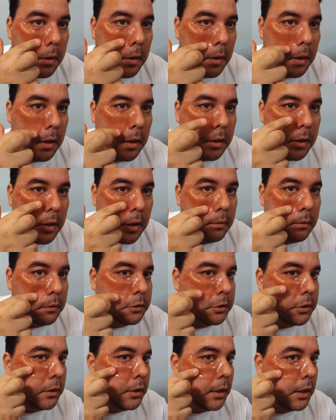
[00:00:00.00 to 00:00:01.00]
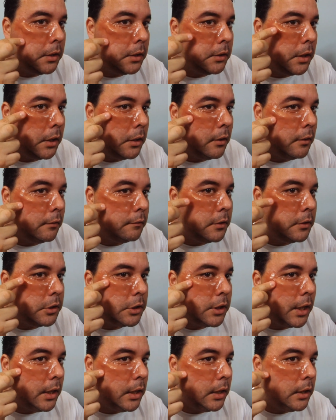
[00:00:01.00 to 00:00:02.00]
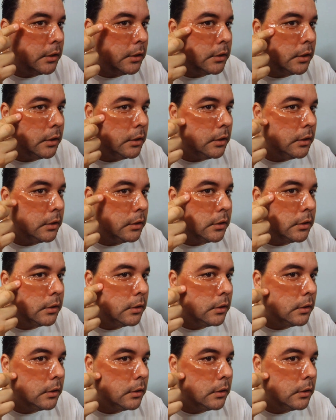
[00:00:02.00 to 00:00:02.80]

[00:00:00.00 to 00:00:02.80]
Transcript: and I will show you how to take off the shininess on this.